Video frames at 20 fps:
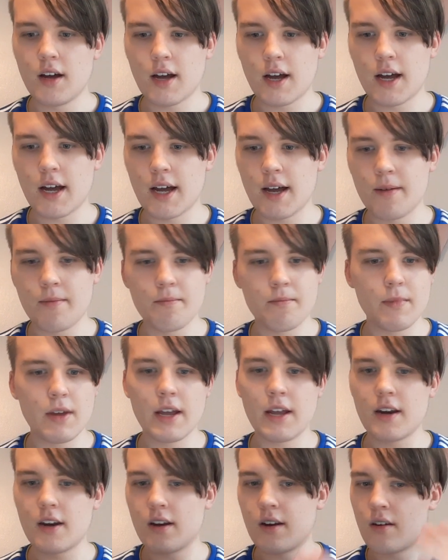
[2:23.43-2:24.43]

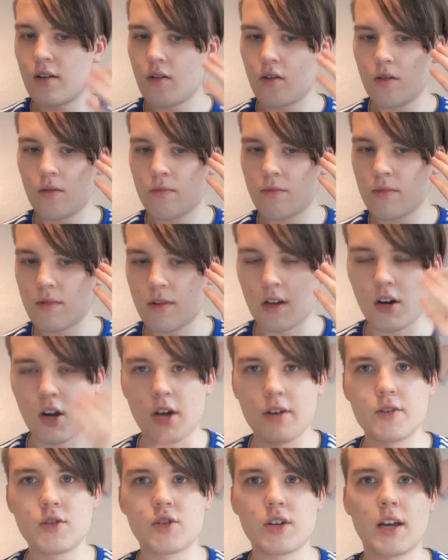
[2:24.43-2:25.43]
in the
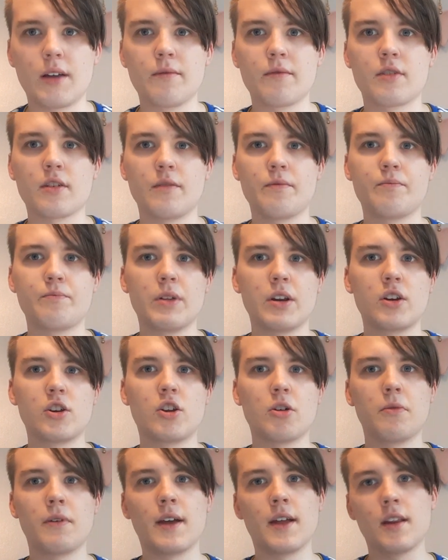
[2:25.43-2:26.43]
live streams I've been
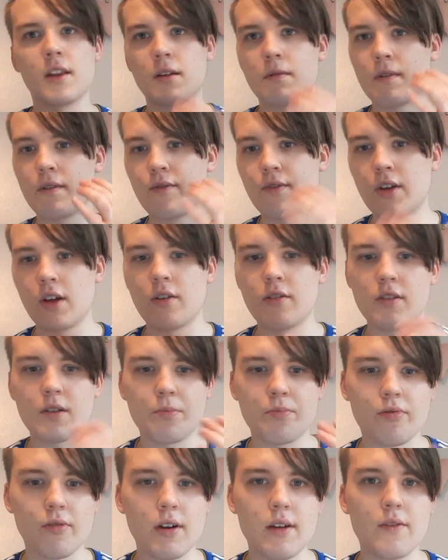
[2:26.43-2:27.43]
doing, the reviews, the
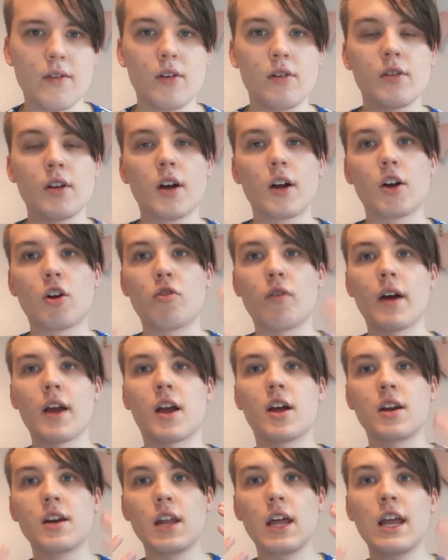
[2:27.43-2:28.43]
previews.
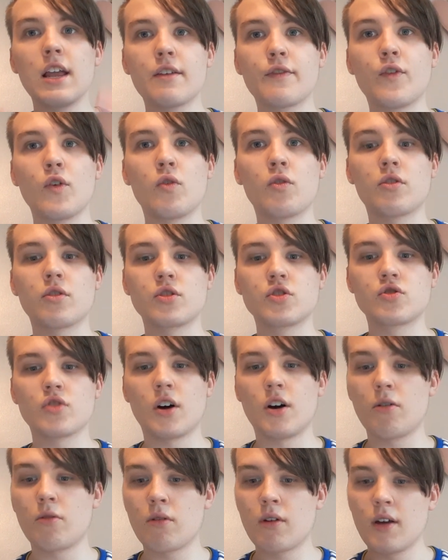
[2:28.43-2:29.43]
Karanka needs full
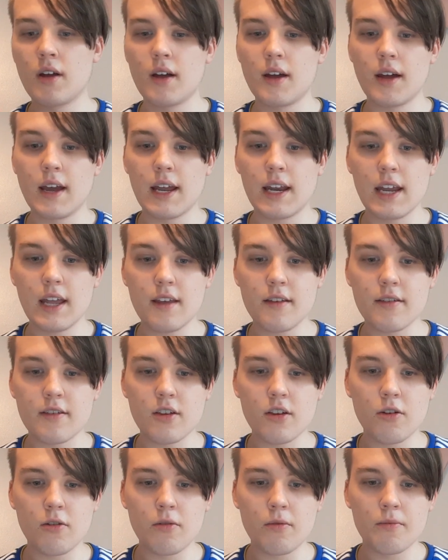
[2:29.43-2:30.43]
control. He needs
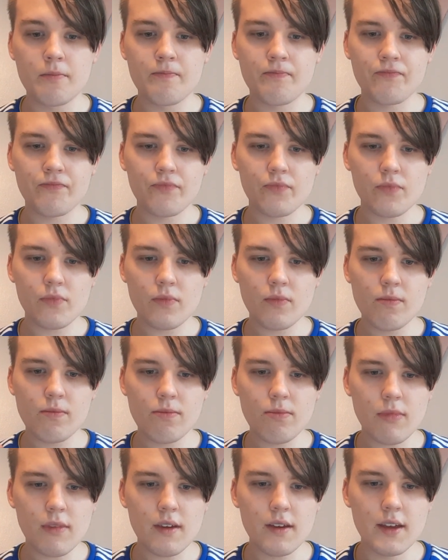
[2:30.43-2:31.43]
to,
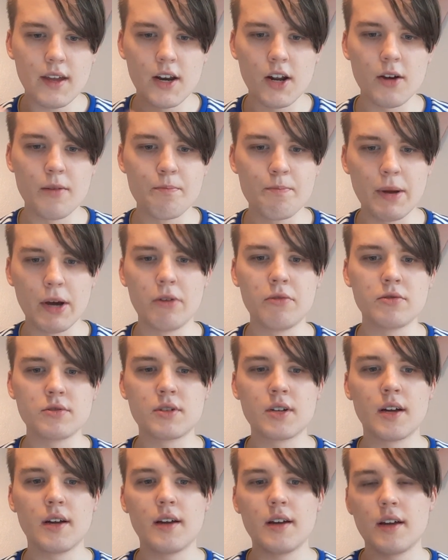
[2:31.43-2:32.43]
you know,
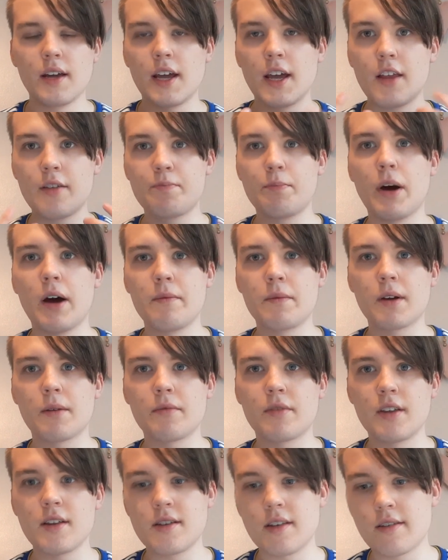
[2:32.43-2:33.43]
build his Birmingham
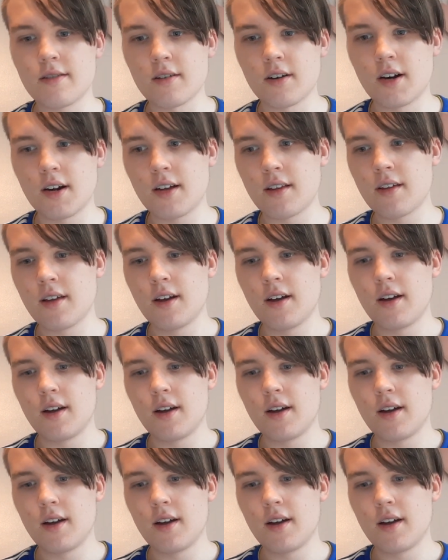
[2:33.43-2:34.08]
City side